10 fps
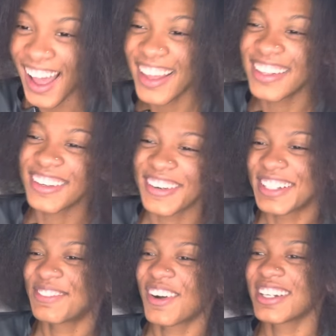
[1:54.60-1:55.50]
and the
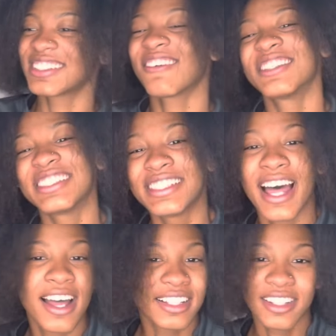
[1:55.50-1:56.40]
crazy part is I was
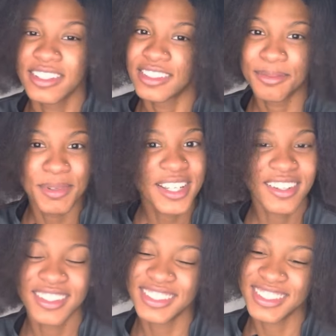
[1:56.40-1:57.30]
not gonna speak
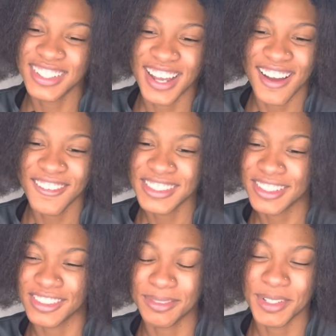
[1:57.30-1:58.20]
on this today. I was
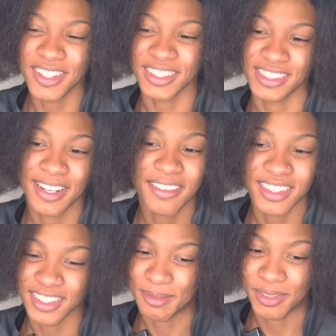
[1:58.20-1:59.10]
gonna speak on
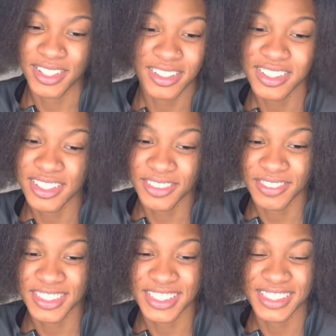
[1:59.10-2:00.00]
something completely
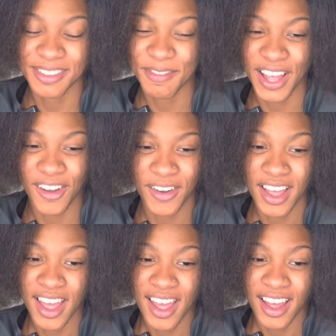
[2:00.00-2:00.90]
different, just about
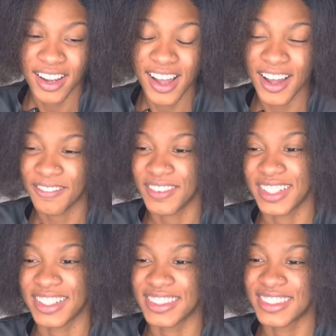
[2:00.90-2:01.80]

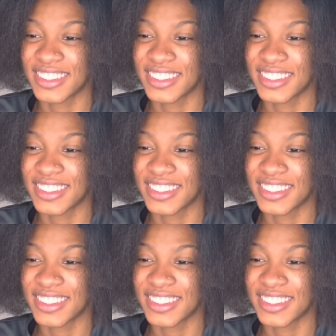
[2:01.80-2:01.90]
confidence.